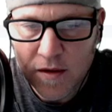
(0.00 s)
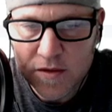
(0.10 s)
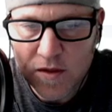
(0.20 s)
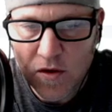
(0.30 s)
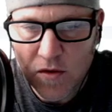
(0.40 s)

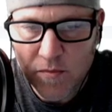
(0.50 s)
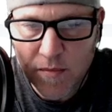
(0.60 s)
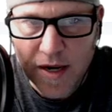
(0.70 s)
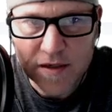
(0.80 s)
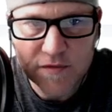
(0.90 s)
So
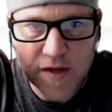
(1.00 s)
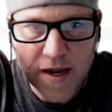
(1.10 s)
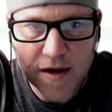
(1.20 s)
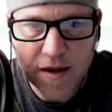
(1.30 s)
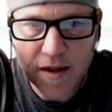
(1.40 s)
max
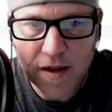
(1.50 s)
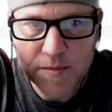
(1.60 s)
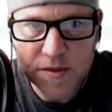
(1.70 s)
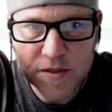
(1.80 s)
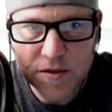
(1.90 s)
flat
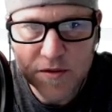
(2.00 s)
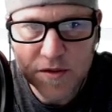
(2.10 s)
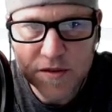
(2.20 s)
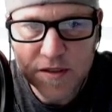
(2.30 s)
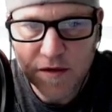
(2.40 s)
amplitude, you
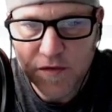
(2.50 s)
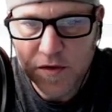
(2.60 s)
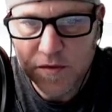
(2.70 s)
can see if